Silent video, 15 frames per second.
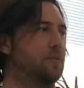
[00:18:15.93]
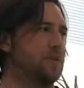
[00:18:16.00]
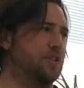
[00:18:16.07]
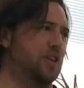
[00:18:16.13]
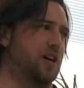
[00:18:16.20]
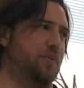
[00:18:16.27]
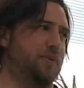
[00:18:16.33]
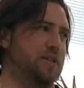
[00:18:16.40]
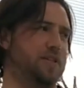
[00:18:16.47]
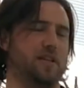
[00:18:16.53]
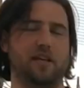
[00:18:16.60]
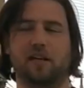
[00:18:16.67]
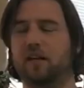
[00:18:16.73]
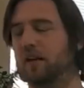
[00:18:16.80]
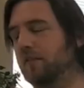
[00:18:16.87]
With
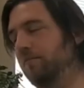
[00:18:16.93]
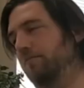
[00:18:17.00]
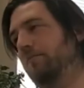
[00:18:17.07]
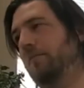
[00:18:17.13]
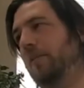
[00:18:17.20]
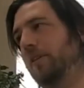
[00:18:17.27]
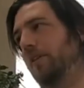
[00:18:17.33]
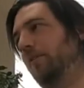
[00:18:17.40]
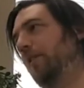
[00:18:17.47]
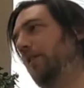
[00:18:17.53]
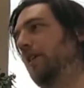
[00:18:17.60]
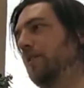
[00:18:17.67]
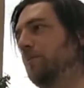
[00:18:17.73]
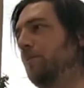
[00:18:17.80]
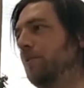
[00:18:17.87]
GRPC, I don't
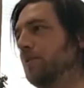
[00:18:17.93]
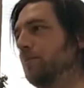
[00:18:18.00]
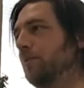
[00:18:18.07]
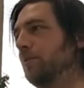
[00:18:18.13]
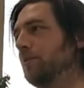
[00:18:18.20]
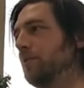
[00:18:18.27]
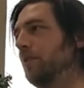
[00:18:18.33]
think that's possible.